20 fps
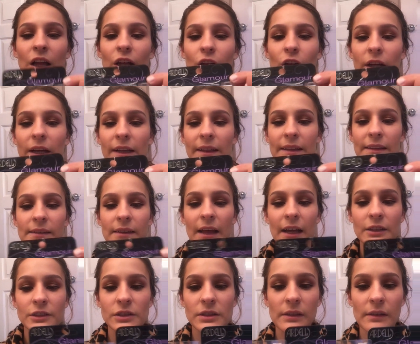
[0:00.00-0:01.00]
Look at these
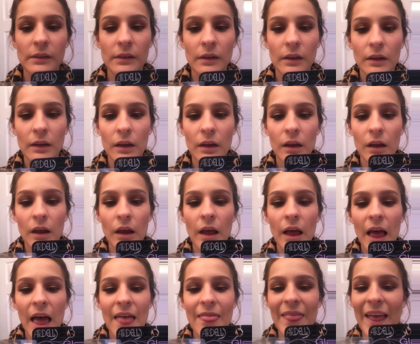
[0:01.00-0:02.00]
lashes.
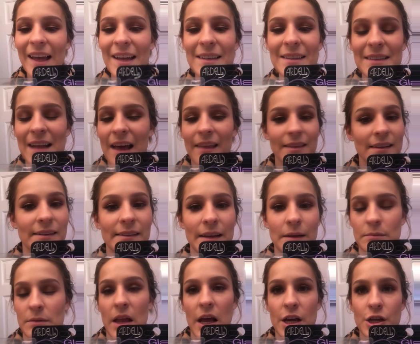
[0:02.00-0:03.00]
That is not the
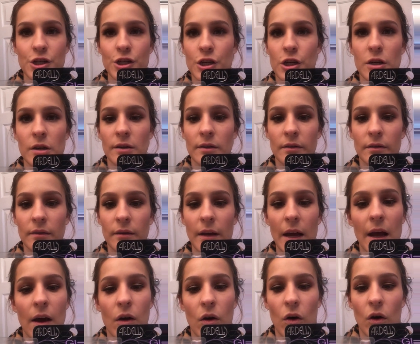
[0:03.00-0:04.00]
same lash
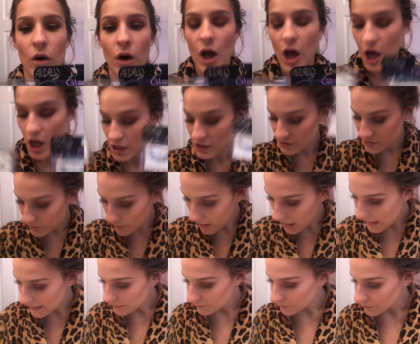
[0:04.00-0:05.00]
at all. So
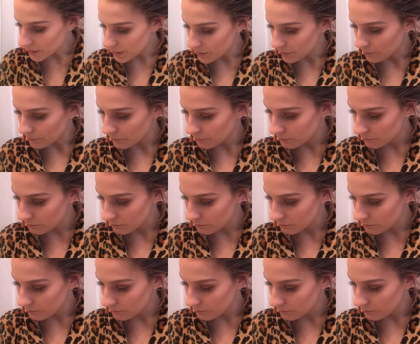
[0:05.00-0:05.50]
I don't know.